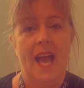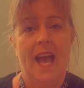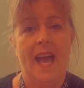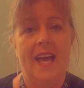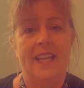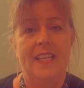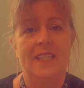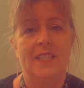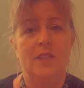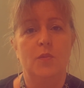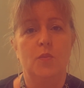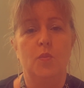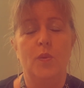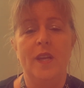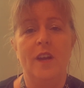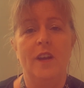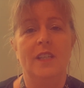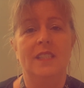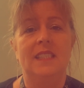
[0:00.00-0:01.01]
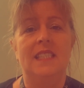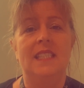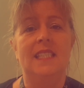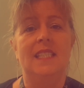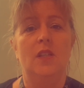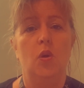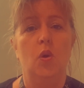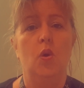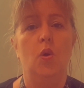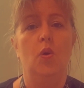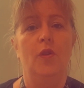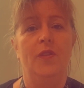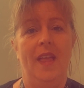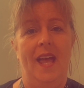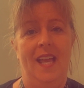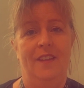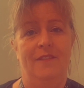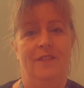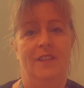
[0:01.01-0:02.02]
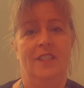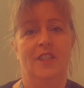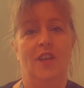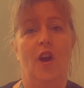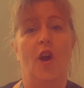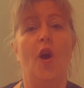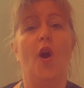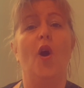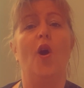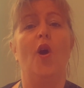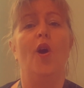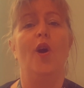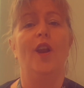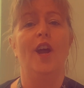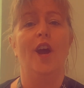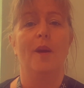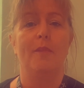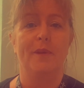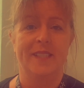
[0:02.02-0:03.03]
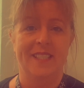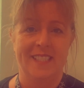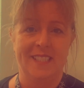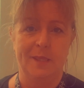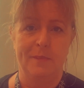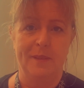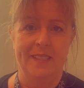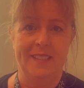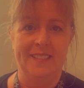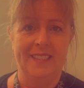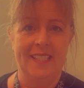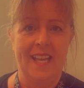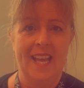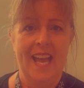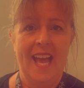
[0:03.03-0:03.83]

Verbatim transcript: and we are so thankful to all our participants